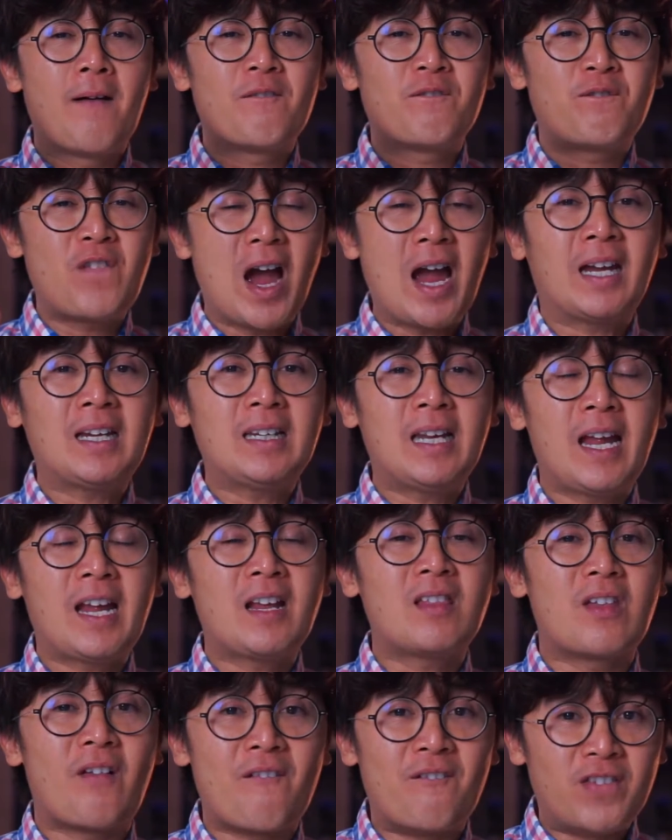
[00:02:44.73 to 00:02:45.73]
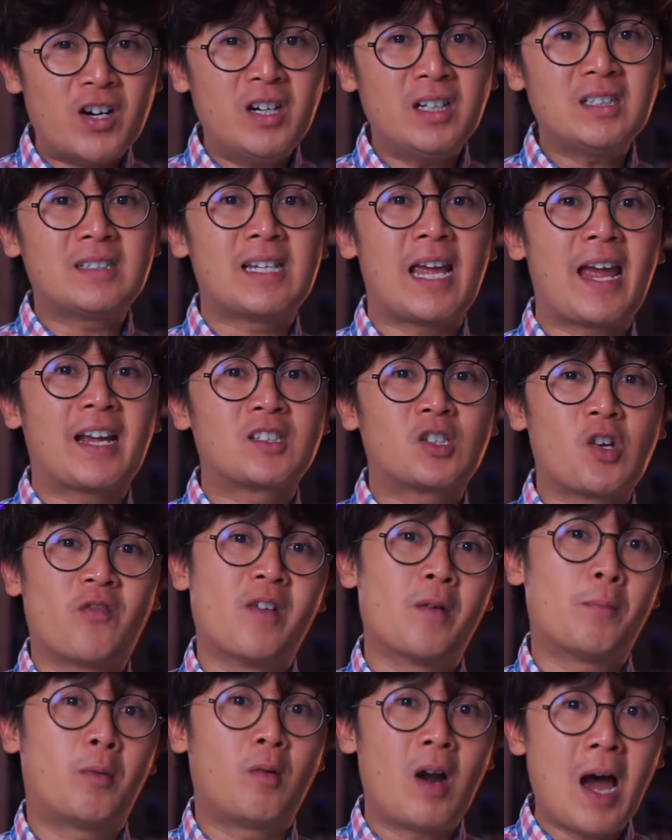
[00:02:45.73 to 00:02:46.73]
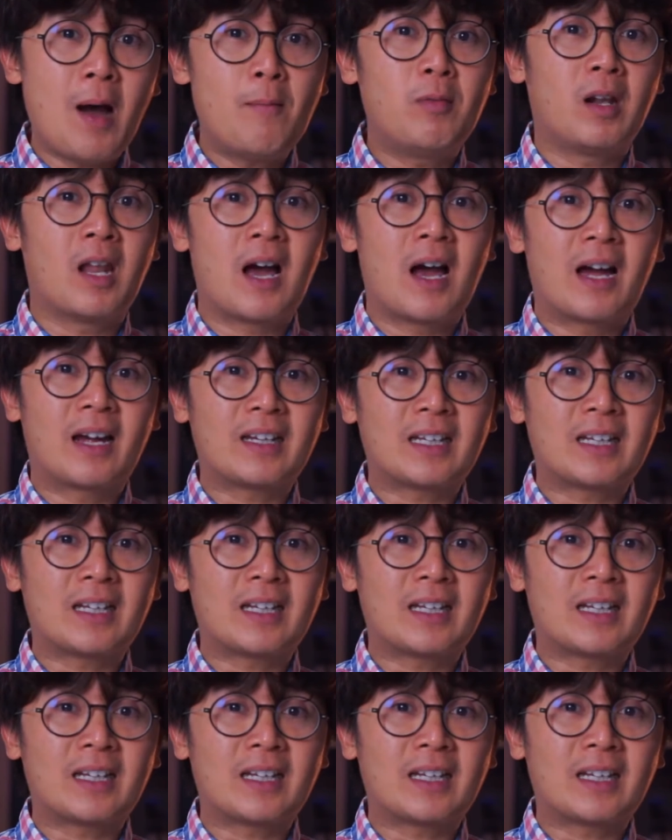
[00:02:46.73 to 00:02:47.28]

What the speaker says: finding the vertex of a parabola,